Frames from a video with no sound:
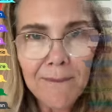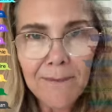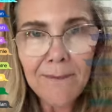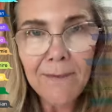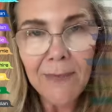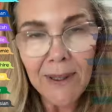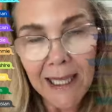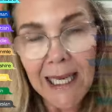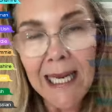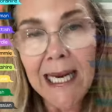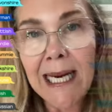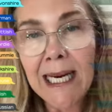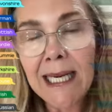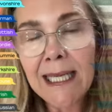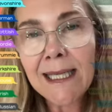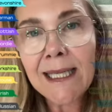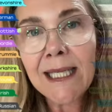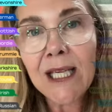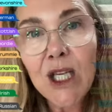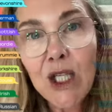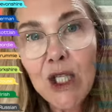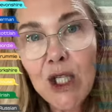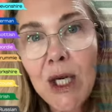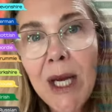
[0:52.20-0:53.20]
Please,
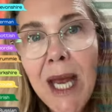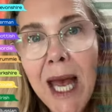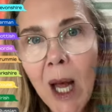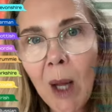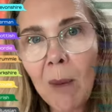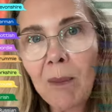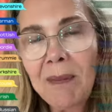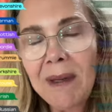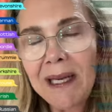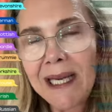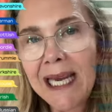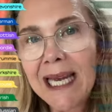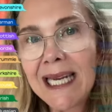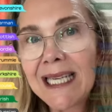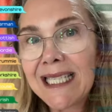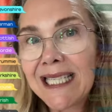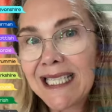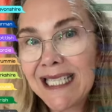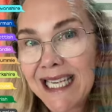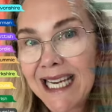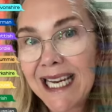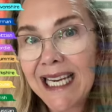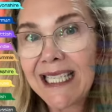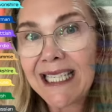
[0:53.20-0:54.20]
could you help me get to
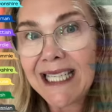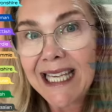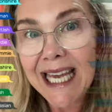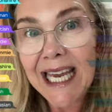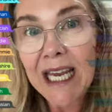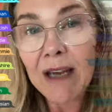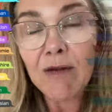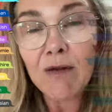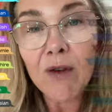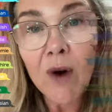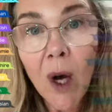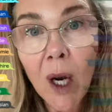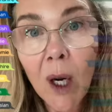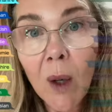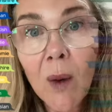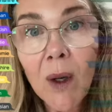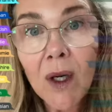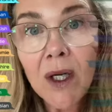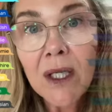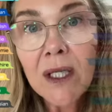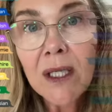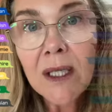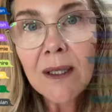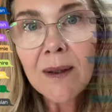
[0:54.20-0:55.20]
10k followers?
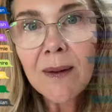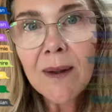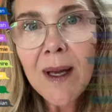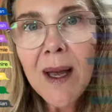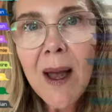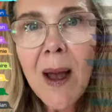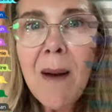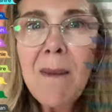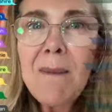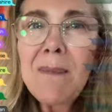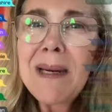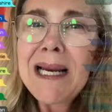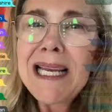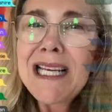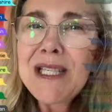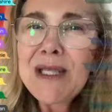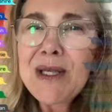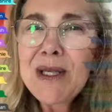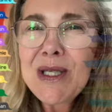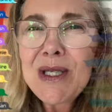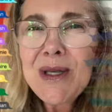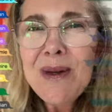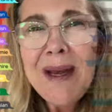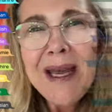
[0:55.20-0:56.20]
New Zealand. Please,
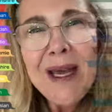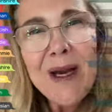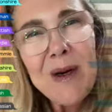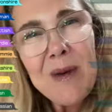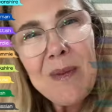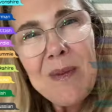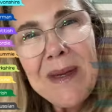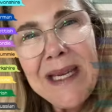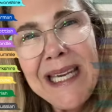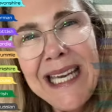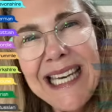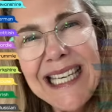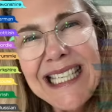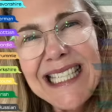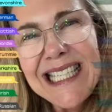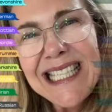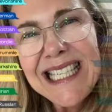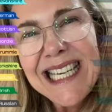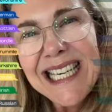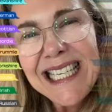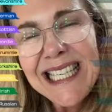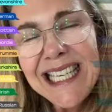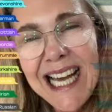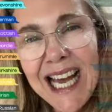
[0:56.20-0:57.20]
could you help me get to
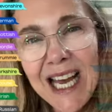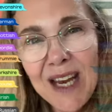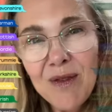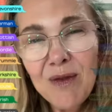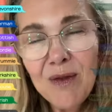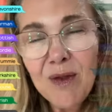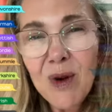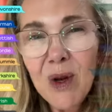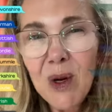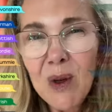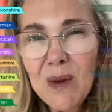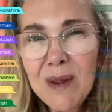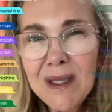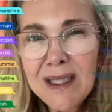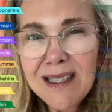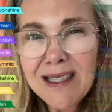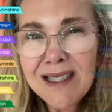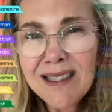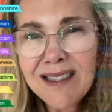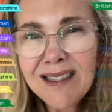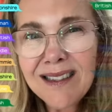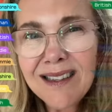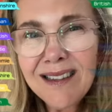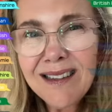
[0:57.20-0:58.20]
10k
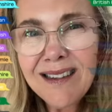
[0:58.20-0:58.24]
followers?